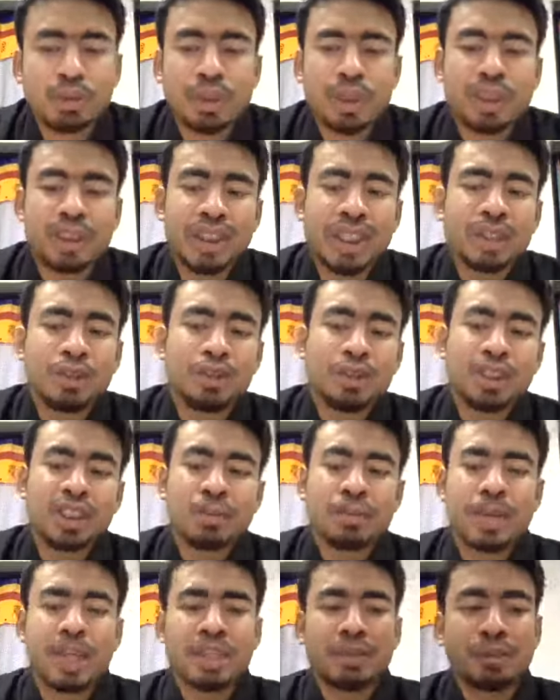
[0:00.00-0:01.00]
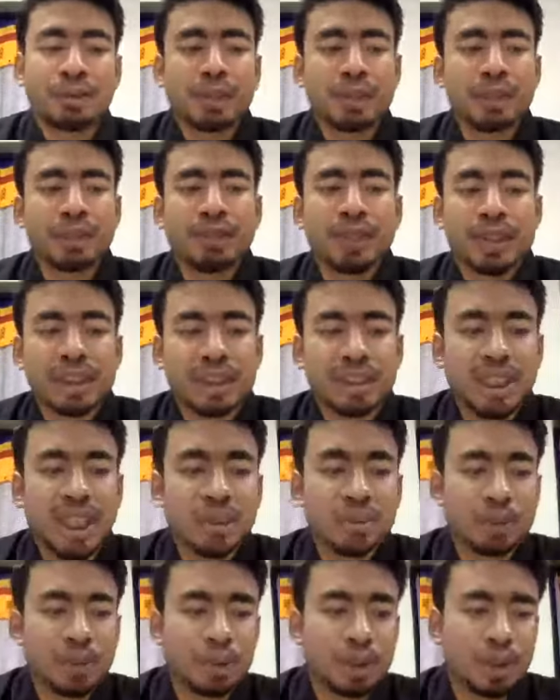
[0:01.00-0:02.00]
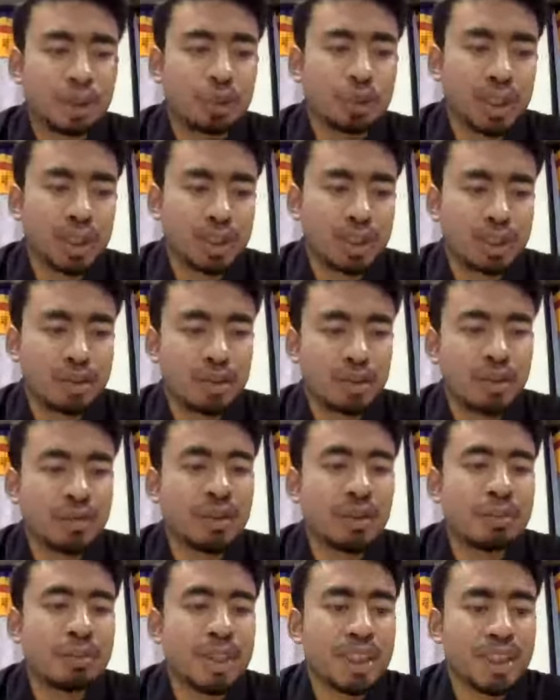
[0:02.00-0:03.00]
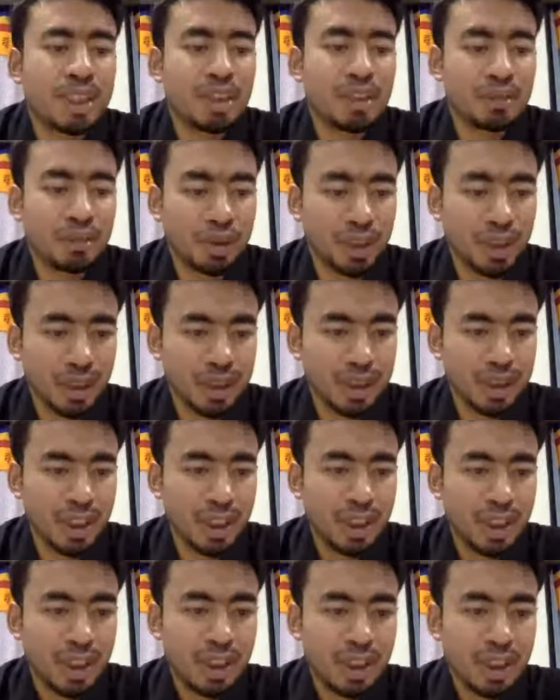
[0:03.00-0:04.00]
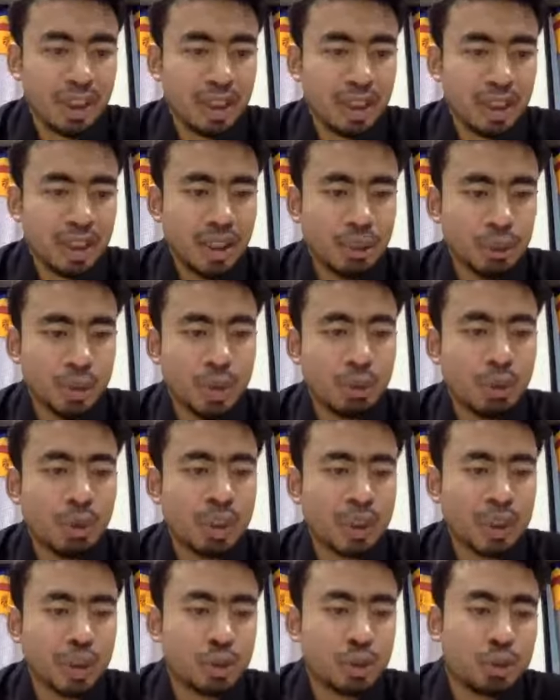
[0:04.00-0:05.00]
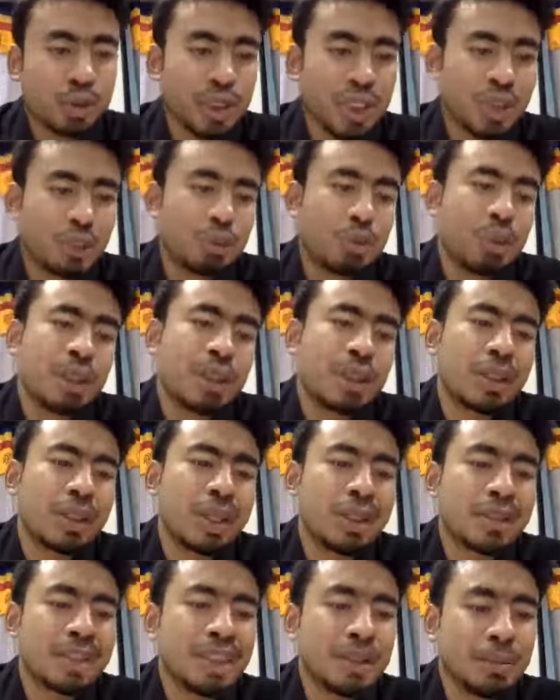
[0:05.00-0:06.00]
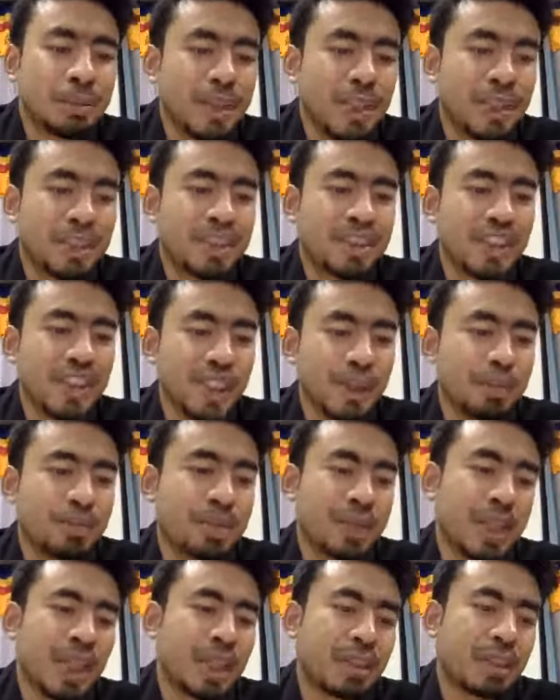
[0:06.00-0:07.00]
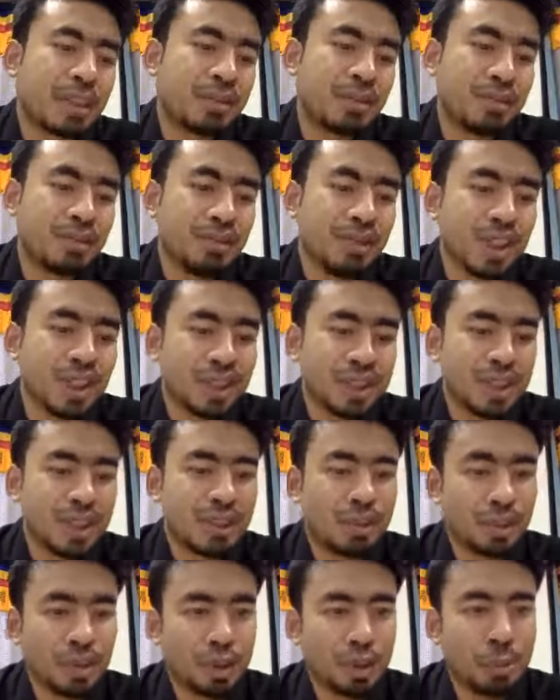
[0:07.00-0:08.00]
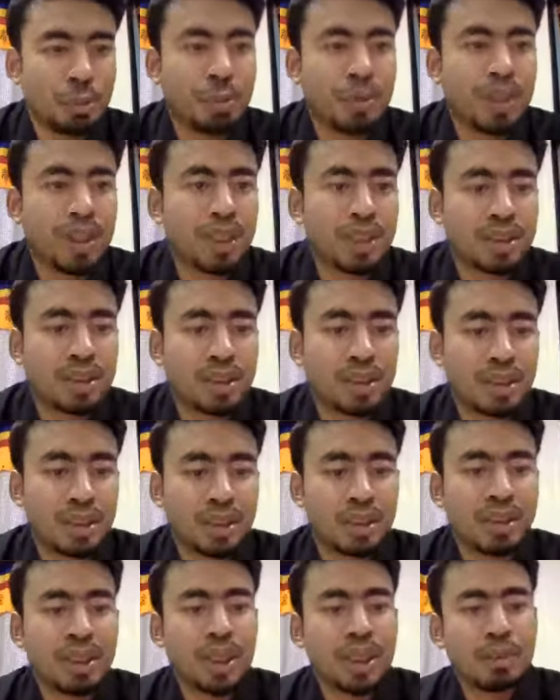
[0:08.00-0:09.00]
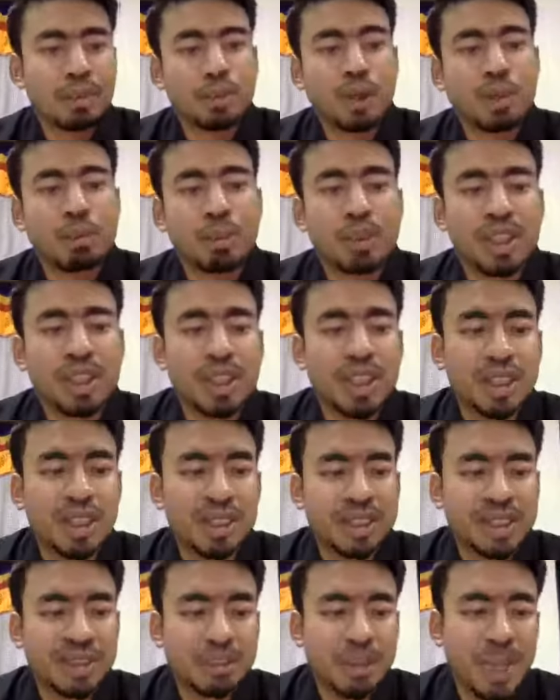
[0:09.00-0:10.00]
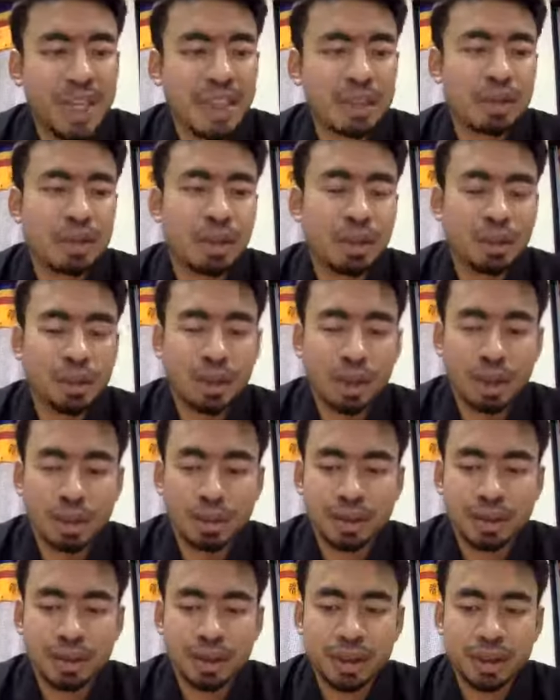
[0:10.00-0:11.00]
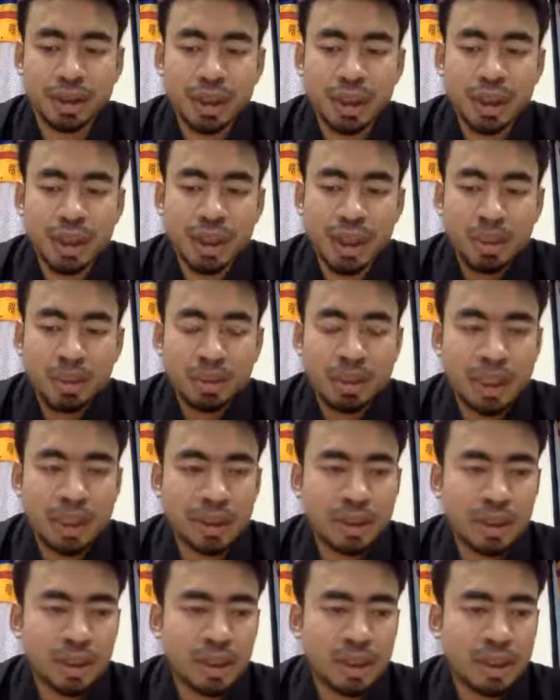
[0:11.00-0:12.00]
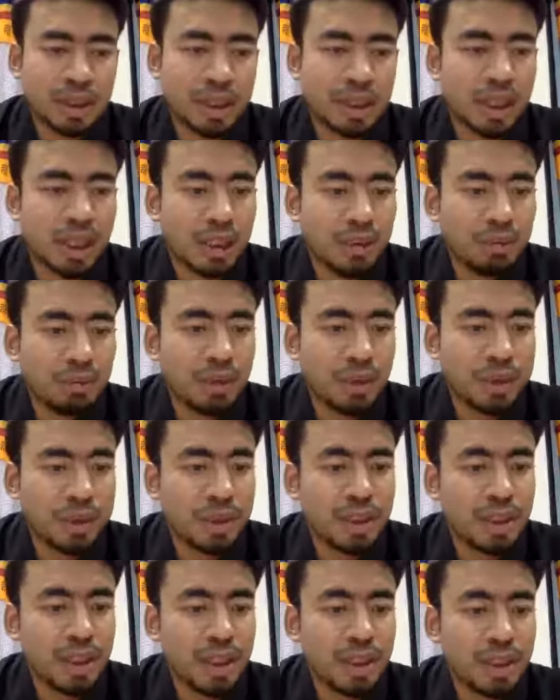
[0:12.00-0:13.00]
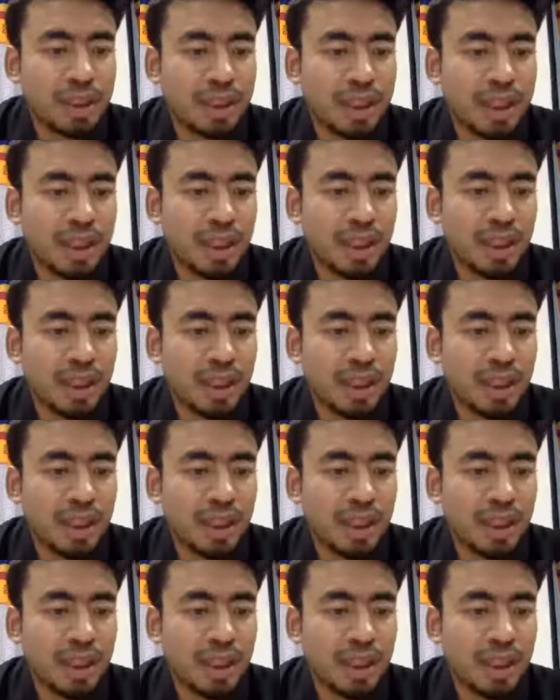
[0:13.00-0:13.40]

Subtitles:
sent to space for the first time. So it was sort of a mission for us. We wanted to test whether that GPS chip can function or operate properly in space or not. But unfortunately,